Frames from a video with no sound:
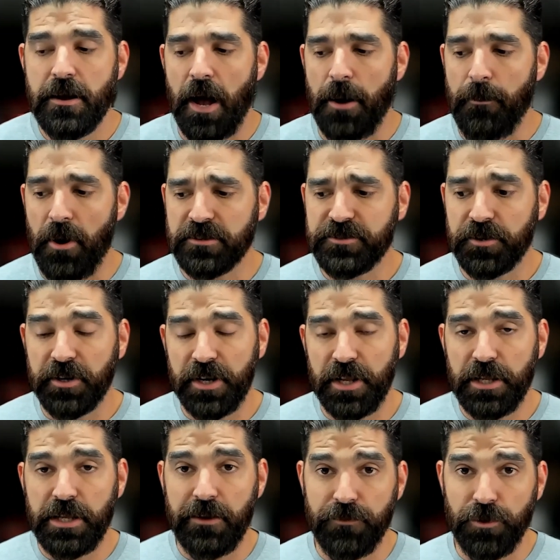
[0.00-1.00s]
I'm also going to
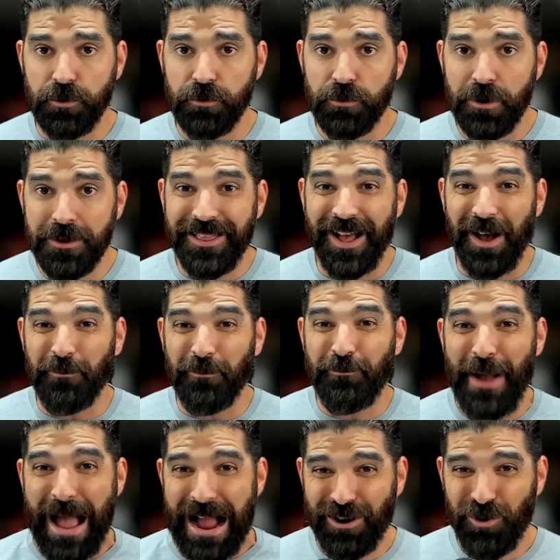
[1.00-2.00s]
give you a
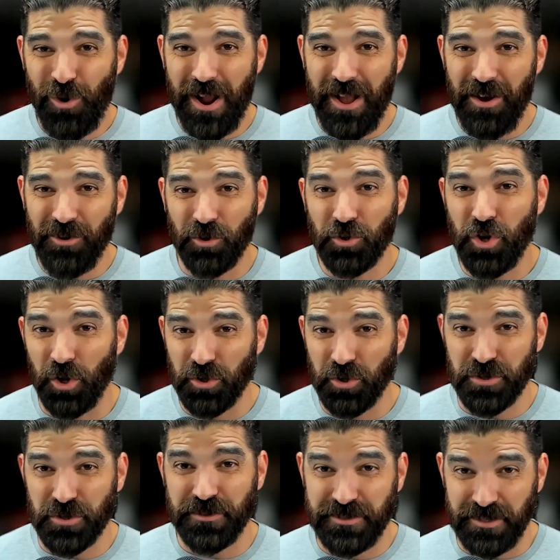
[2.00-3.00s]
background on
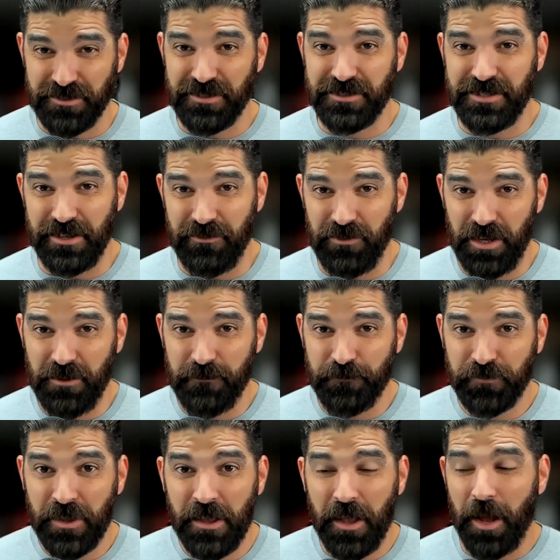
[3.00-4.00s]
culture and sensitivity,
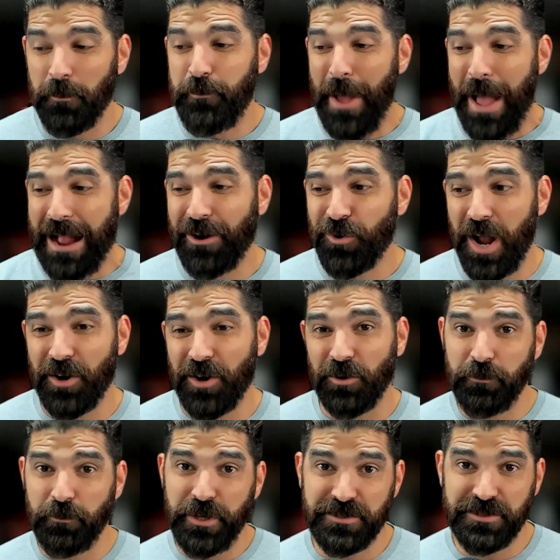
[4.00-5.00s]
a background
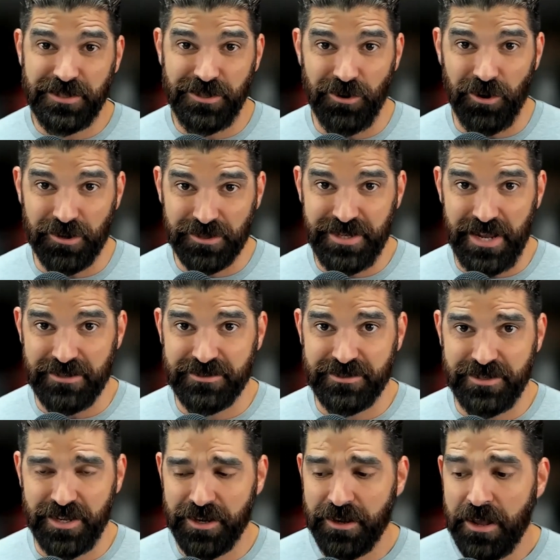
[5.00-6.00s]
on PCR
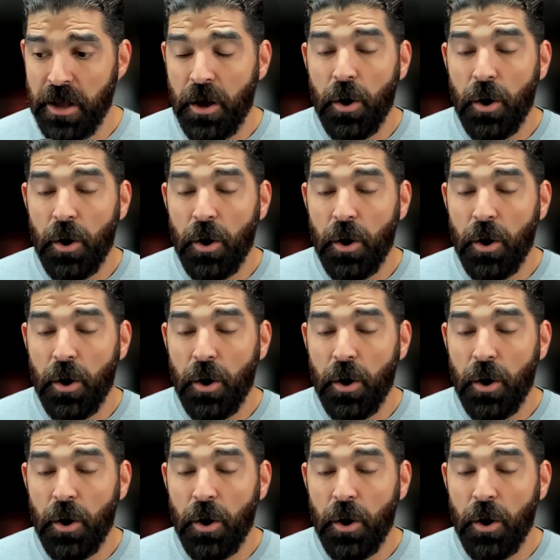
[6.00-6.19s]
testing,